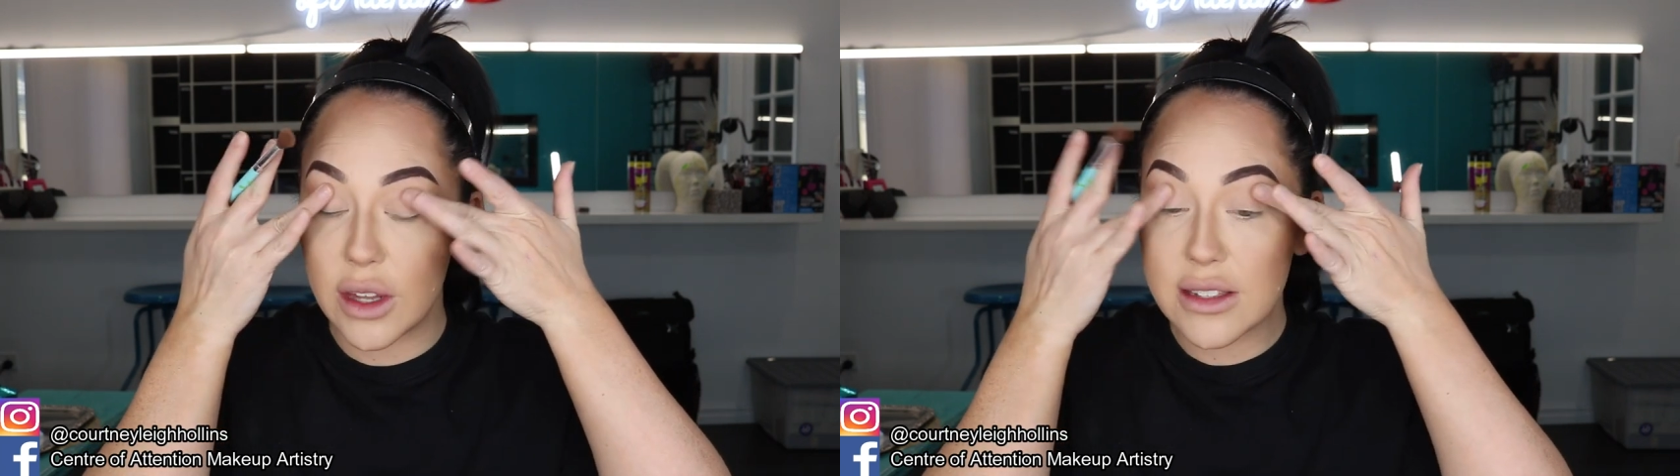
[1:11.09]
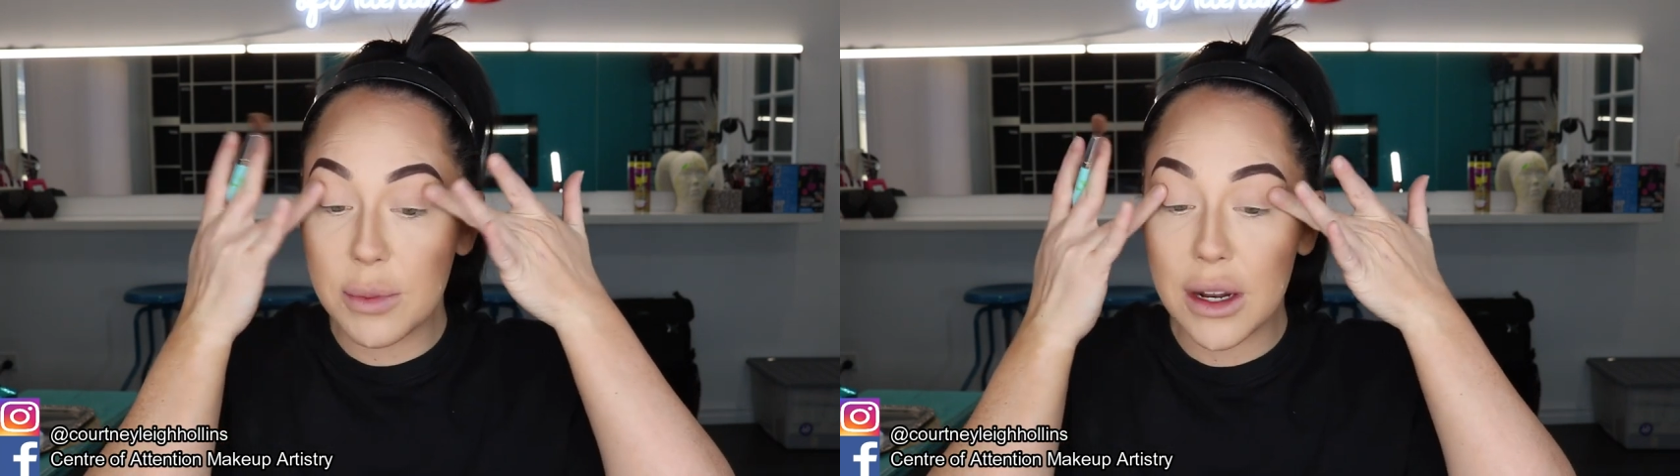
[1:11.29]

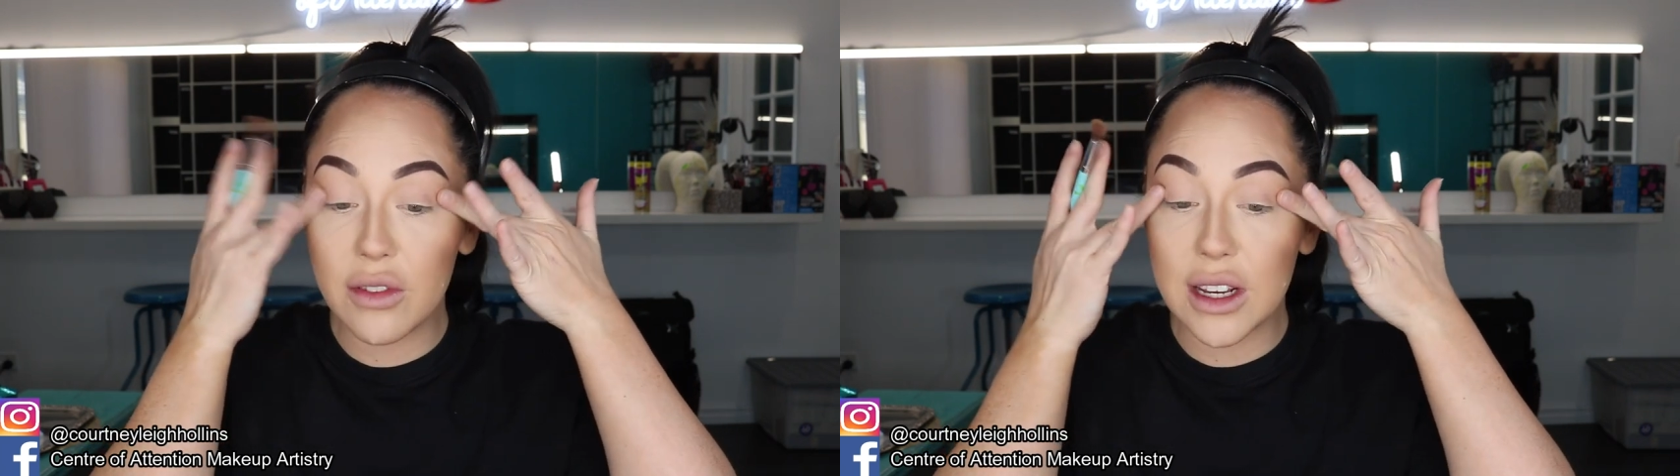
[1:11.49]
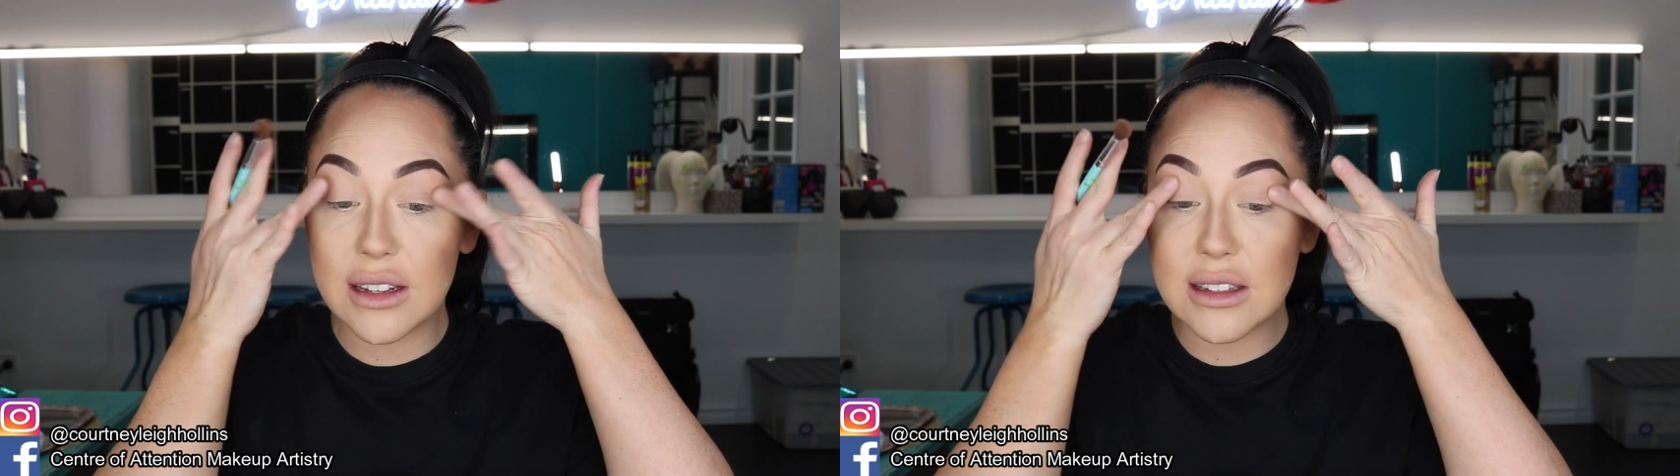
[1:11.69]
There's a bit
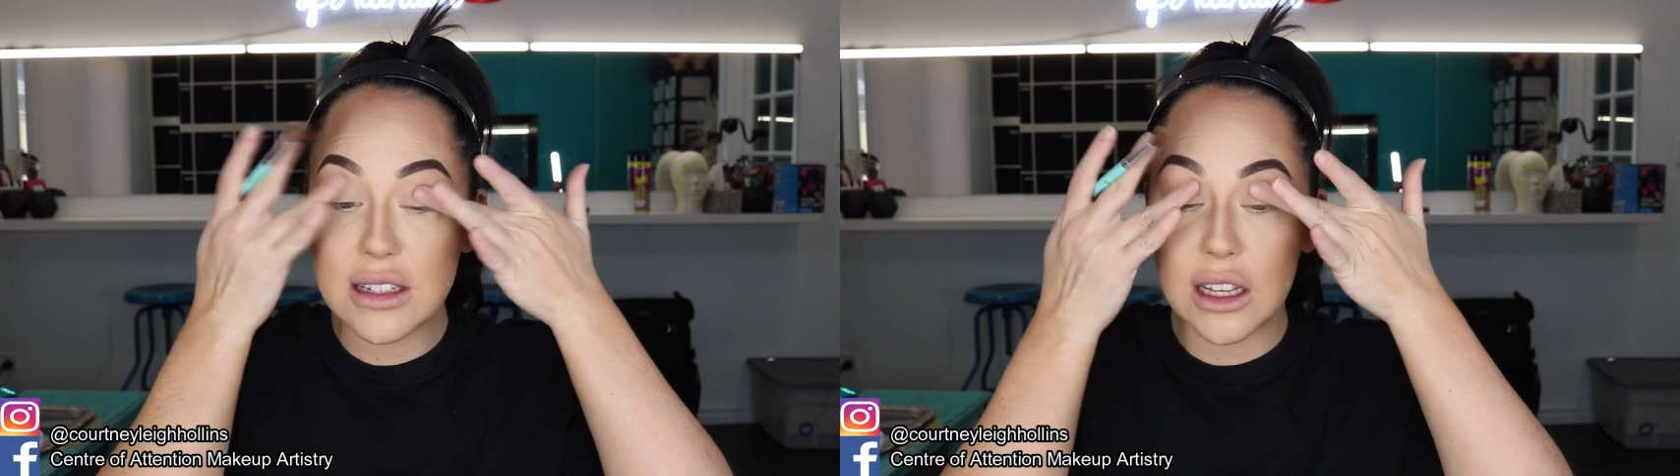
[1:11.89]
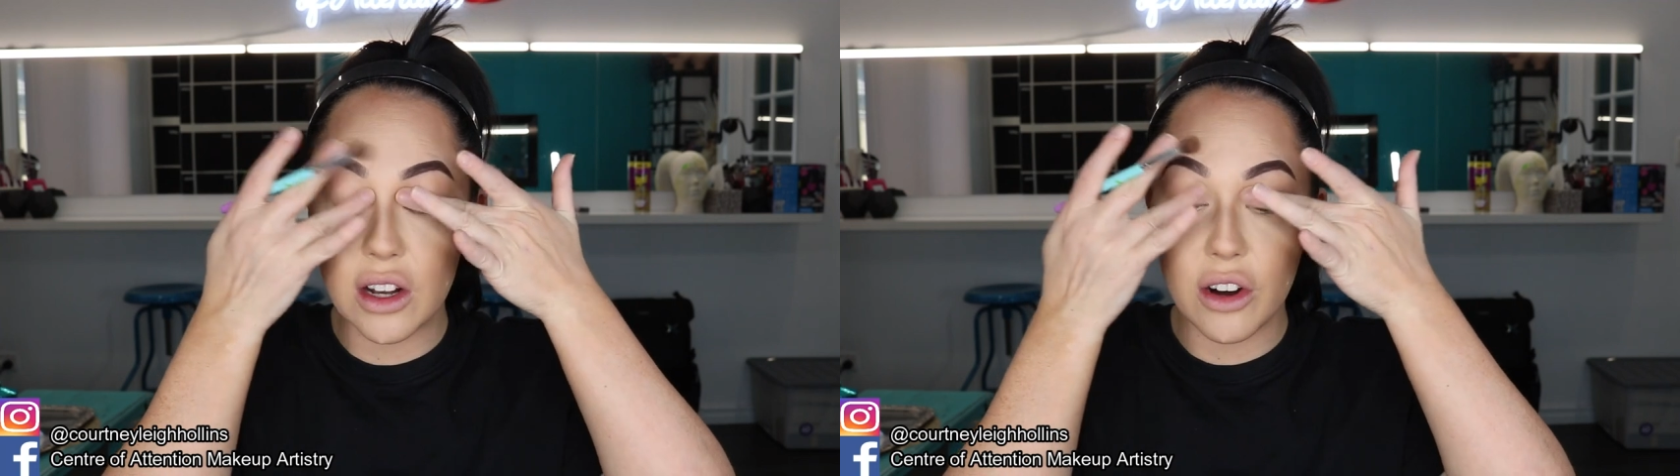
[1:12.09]
of
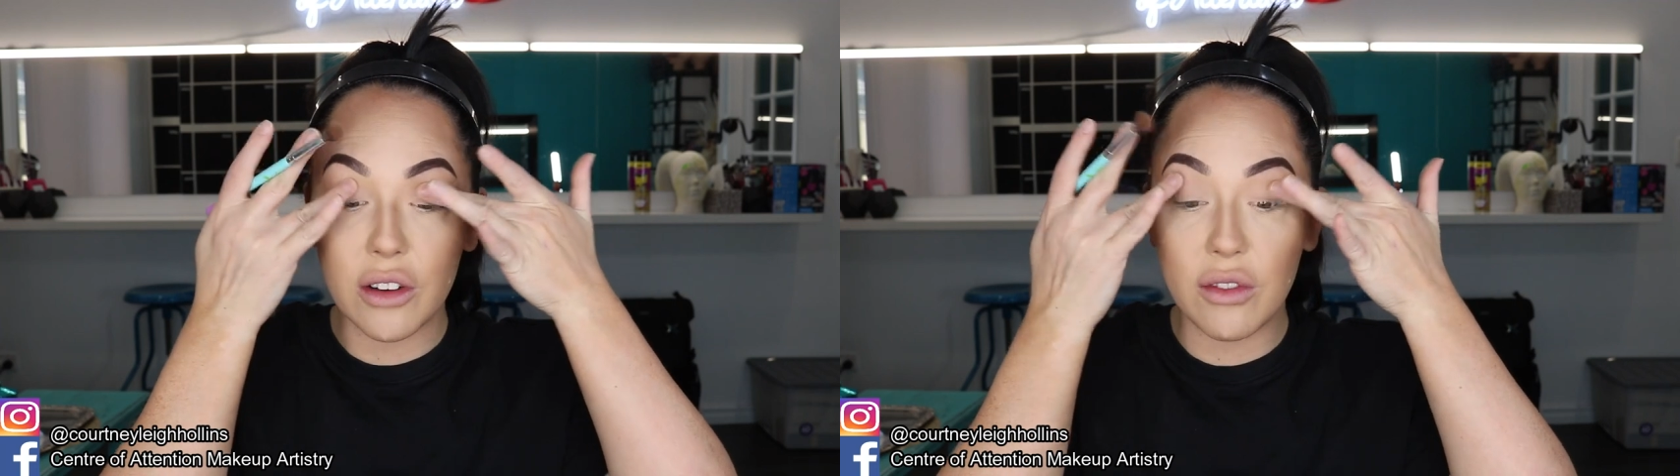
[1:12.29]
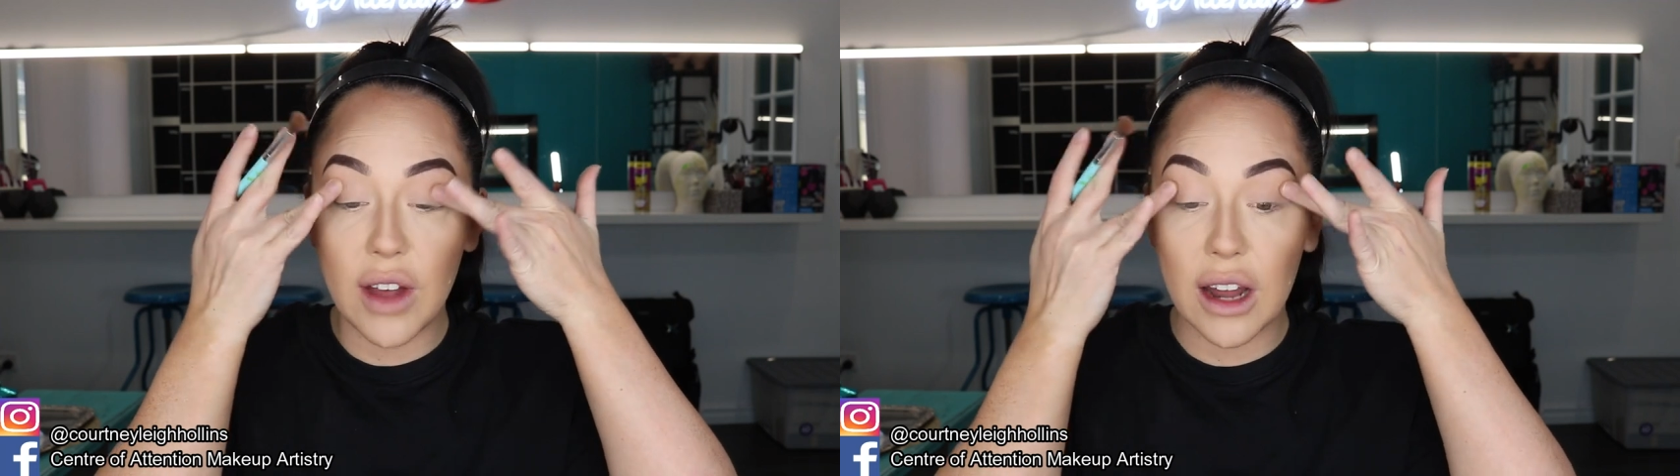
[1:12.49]
concealer
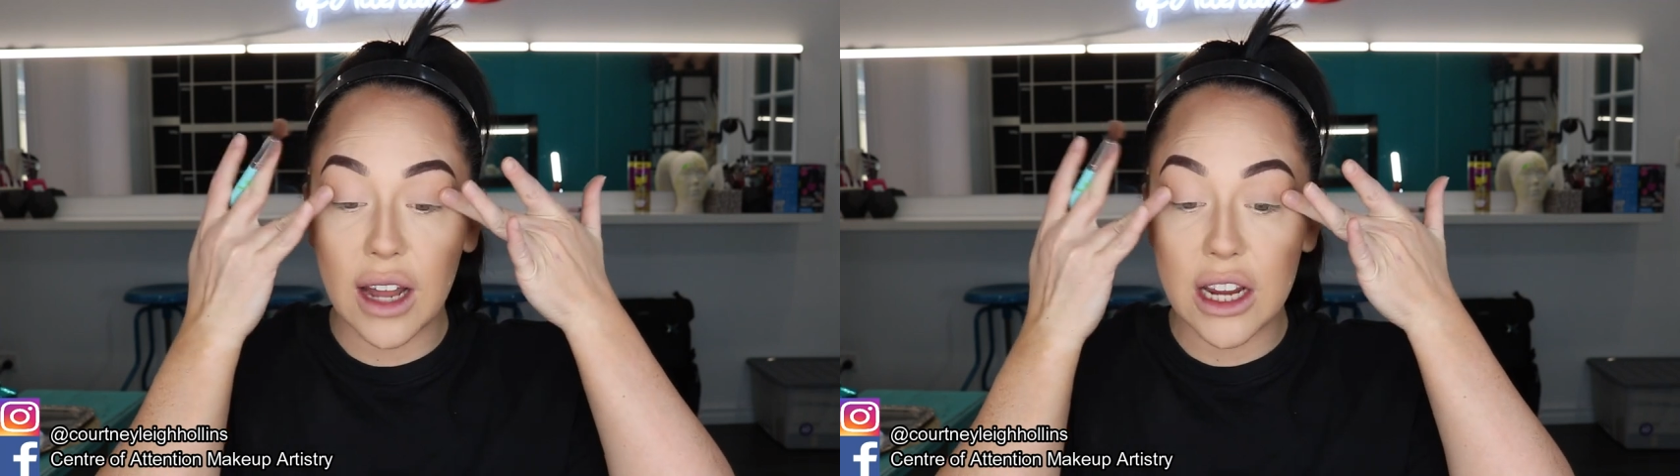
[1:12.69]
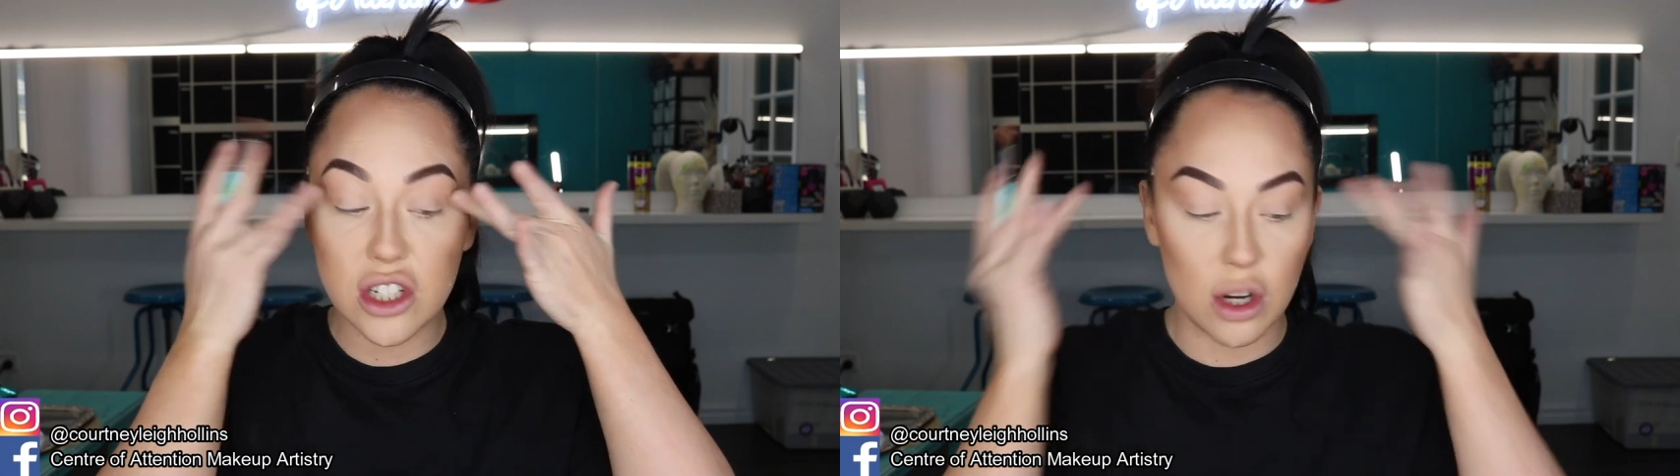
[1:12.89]
and
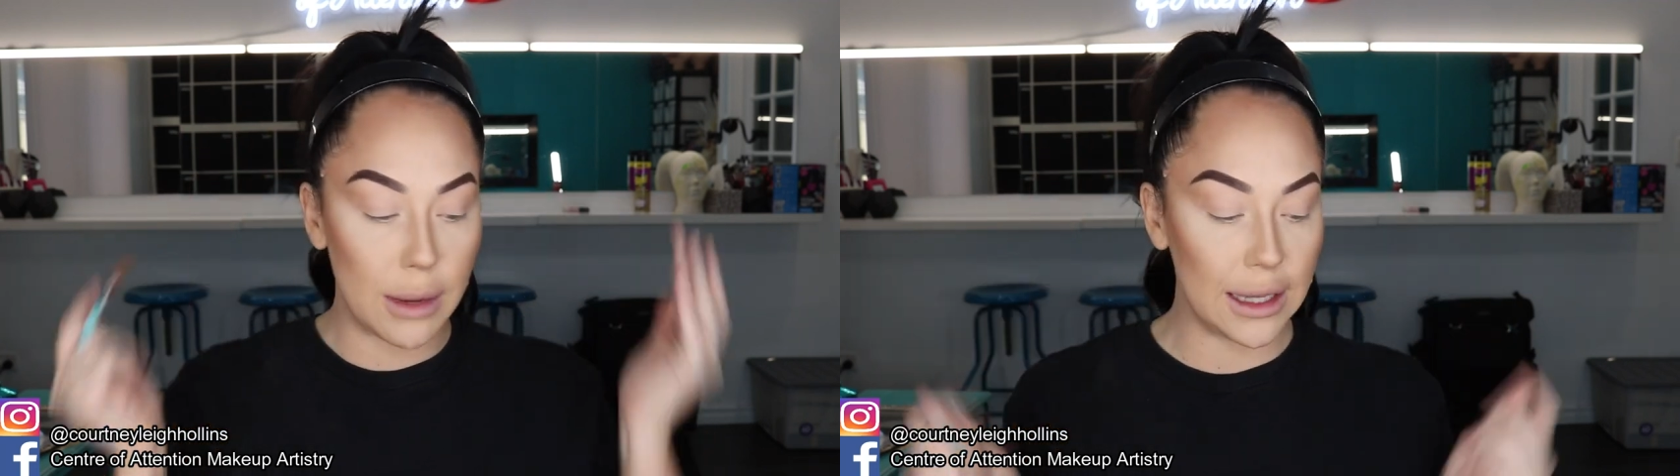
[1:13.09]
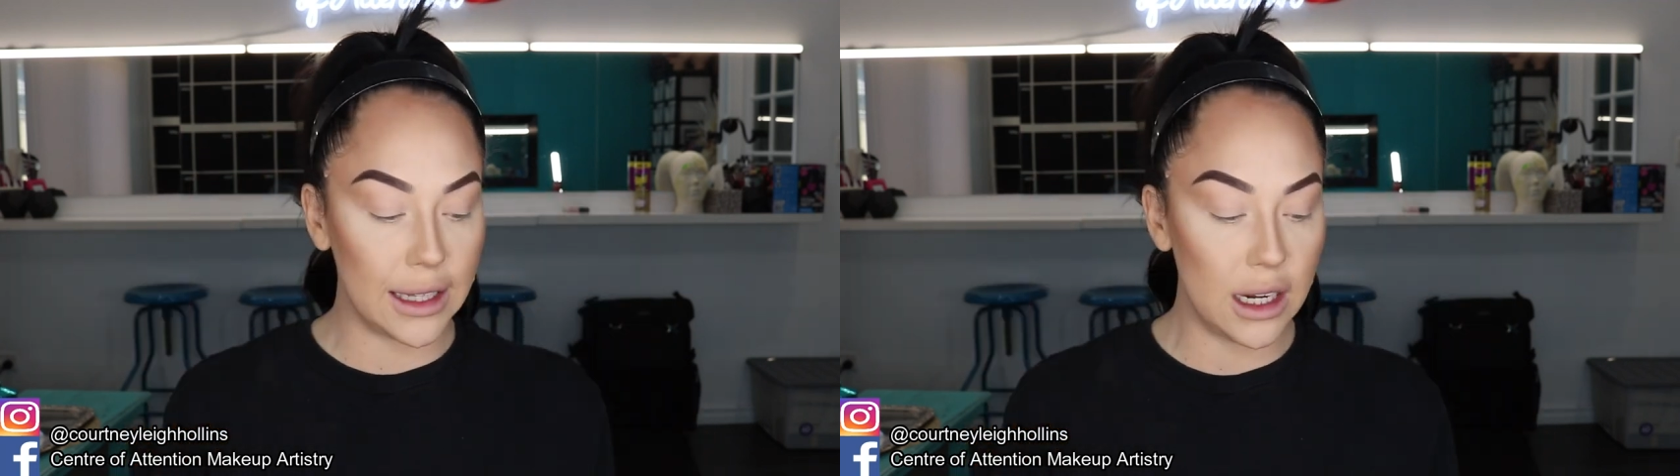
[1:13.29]
foundation on
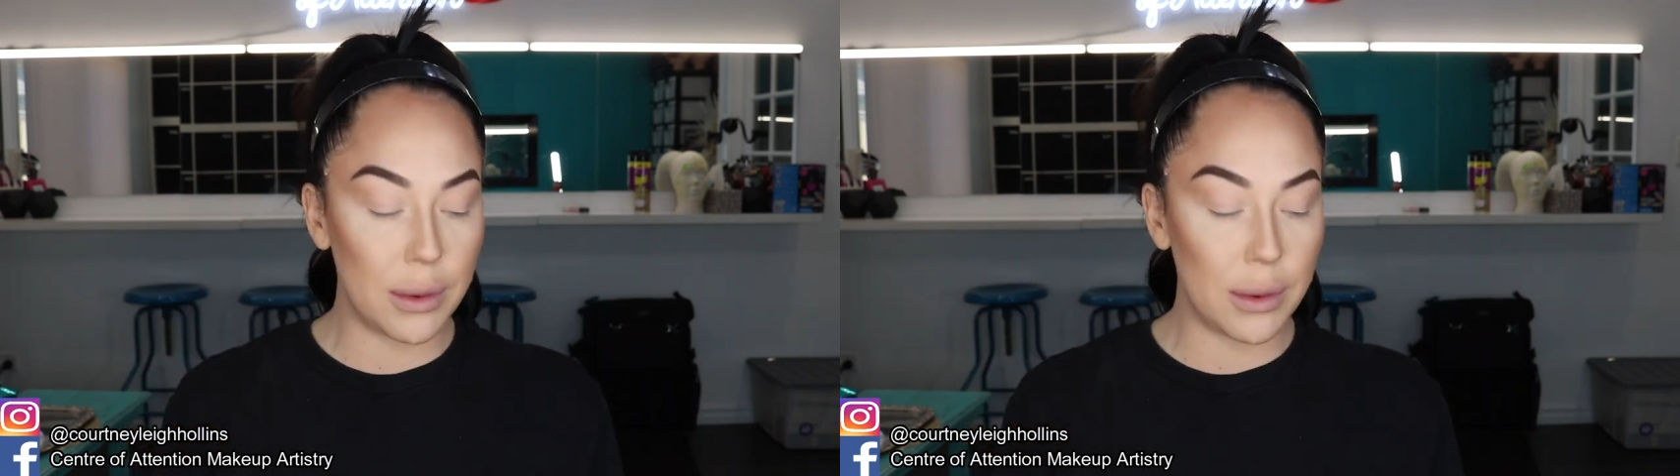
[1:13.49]
my lid,